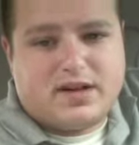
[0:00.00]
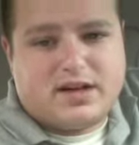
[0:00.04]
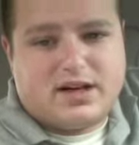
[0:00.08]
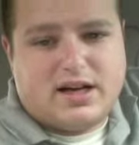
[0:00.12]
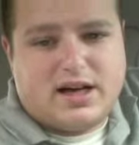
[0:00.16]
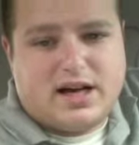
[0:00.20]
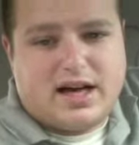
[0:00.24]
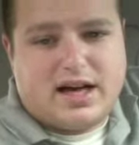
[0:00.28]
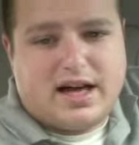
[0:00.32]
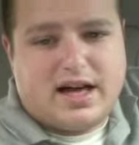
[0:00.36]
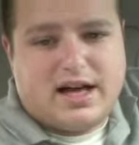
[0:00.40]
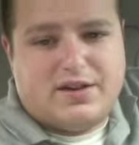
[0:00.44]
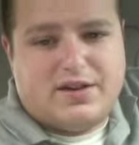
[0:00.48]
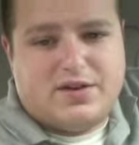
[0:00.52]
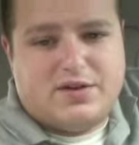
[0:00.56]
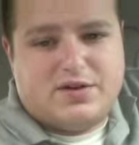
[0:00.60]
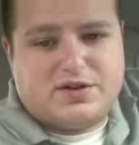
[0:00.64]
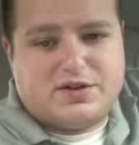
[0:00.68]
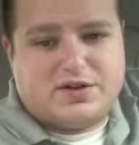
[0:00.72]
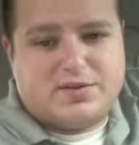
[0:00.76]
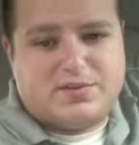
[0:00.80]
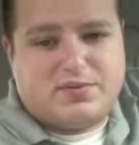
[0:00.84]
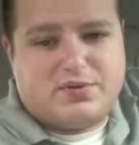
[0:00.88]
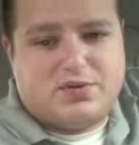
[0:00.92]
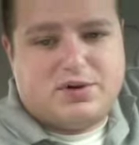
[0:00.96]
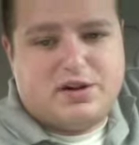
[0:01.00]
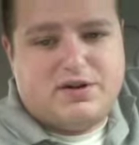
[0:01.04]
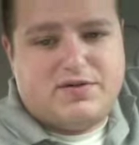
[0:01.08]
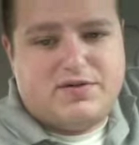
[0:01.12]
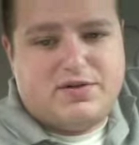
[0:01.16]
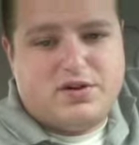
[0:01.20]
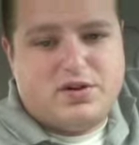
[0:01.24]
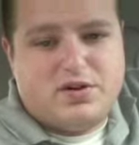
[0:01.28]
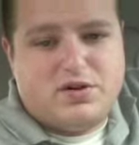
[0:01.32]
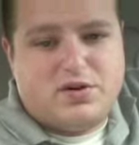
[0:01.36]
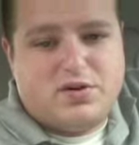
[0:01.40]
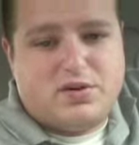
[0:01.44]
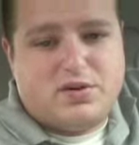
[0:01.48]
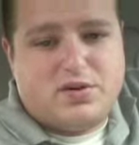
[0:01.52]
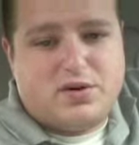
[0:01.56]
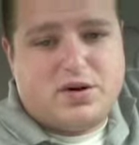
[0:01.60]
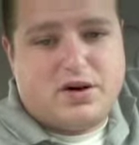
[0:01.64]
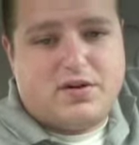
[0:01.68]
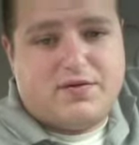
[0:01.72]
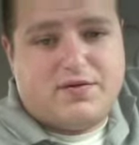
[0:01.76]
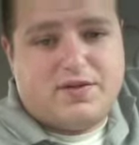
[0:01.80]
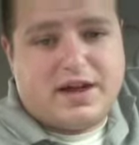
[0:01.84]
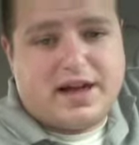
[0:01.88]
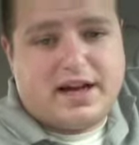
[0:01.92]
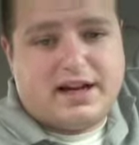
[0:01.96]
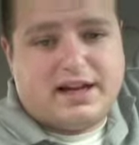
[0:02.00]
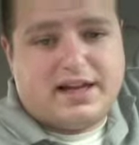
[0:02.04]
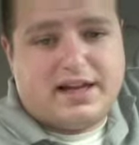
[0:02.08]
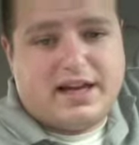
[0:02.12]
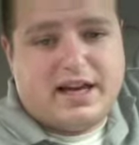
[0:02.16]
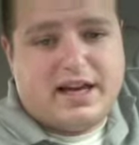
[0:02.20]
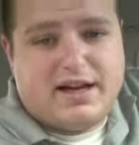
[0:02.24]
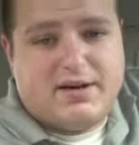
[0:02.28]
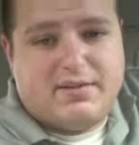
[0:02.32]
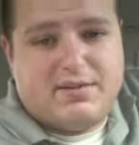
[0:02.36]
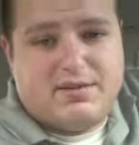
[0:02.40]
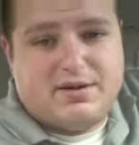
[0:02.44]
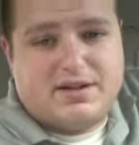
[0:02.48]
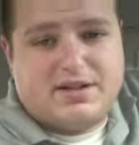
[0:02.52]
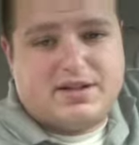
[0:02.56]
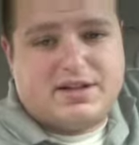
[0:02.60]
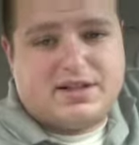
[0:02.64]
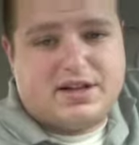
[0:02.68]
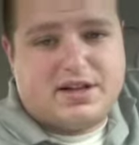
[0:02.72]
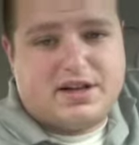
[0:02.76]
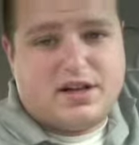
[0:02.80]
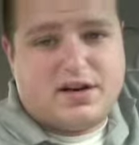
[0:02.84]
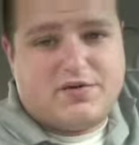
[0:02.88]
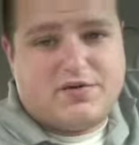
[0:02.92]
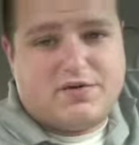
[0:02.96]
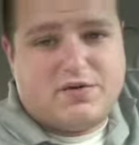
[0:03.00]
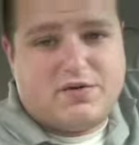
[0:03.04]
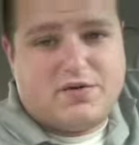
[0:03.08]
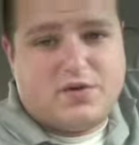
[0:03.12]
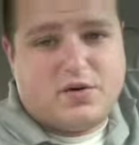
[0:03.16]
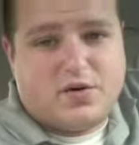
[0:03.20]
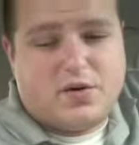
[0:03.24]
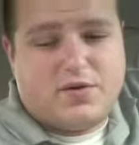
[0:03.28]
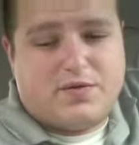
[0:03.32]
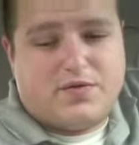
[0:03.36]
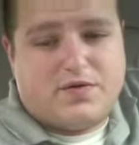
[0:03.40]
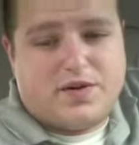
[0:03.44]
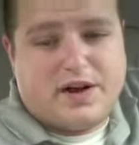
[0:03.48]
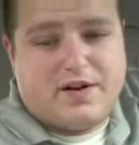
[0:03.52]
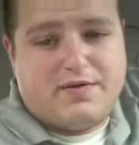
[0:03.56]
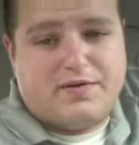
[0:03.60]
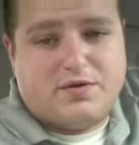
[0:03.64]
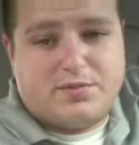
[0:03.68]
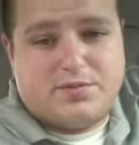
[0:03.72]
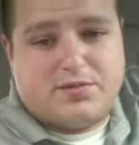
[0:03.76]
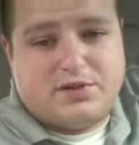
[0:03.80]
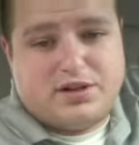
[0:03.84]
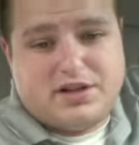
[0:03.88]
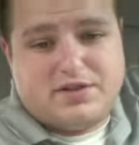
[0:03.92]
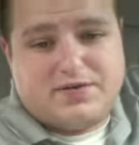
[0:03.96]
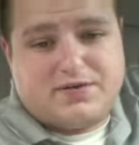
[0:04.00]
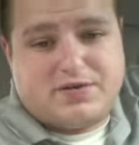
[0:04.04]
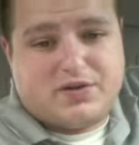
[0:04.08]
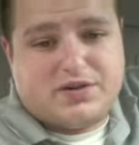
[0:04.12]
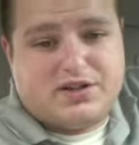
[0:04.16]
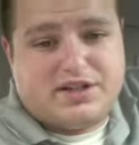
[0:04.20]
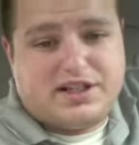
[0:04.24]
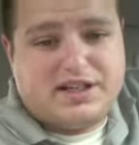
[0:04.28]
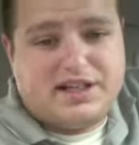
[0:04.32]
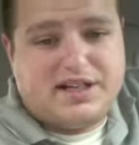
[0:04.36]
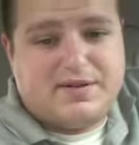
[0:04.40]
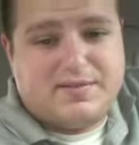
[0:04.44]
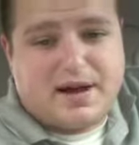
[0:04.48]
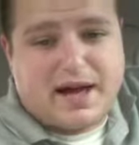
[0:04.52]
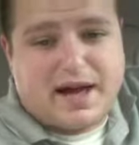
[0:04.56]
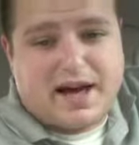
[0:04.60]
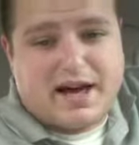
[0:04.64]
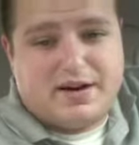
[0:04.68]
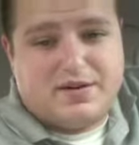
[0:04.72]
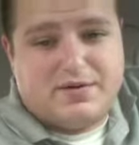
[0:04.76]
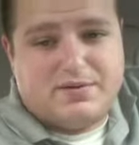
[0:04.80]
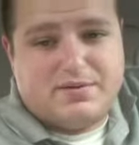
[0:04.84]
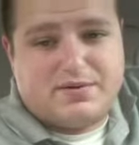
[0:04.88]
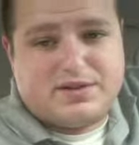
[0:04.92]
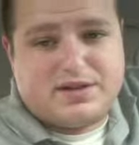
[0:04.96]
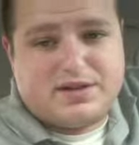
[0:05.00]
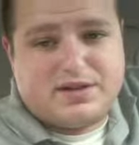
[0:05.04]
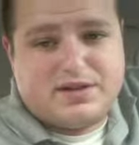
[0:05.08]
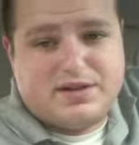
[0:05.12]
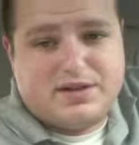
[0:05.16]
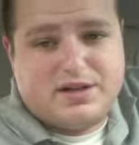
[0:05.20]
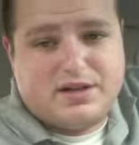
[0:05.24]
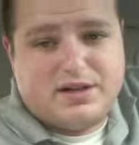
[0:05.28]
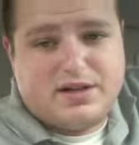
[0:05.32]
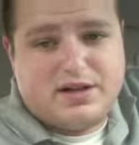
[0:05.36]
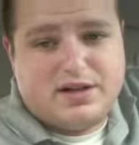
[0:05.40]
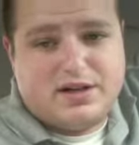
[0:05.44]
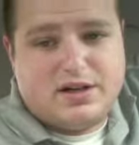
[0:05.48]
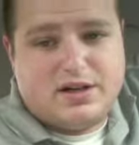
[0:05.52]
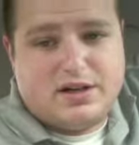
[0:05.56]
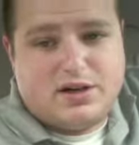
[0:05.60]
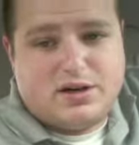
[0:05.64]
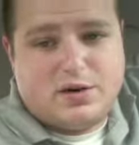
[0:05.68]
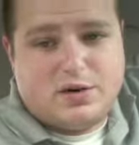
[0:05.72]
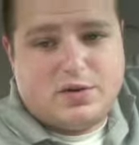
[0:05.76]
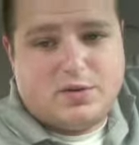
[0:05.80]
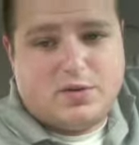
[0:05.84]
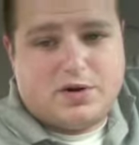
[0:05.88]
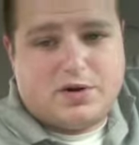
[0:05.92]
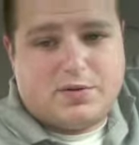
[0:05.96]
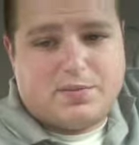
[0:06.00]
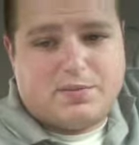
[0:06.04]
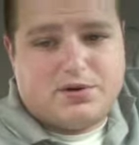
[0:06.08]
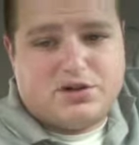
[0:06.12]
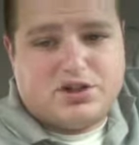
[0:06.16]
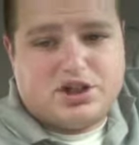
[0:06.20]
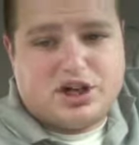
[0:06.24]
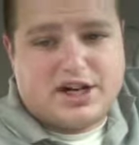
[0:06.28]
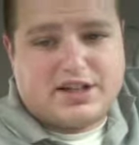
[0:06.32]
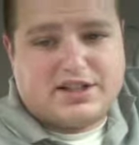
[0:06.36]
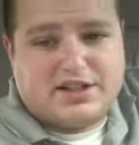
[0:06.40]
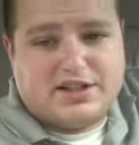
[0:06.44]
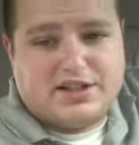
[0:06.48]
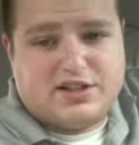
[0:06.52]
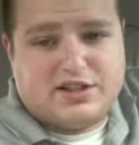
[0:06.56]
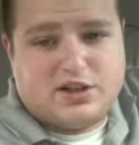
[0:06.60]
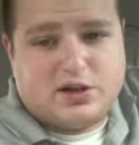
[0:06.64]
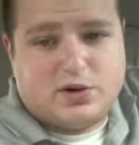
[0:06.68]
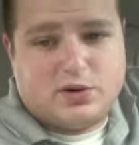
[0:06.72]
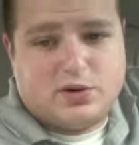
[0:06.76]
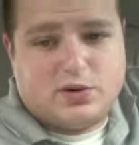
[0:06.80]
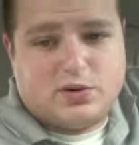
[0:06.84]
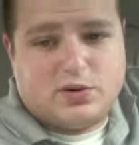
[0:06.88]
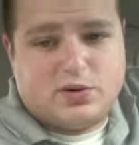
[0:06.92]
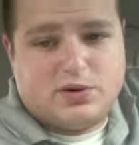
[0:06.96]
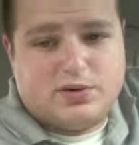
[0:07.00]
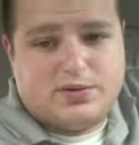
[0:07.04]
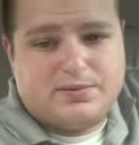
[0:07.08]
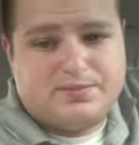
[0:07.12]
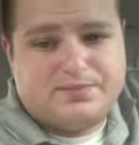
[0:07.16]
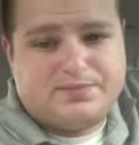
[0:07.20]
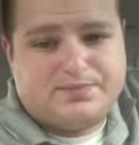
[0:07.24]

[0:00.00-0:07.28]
And there's a preview of that game is favorably for Team Adams with a projected total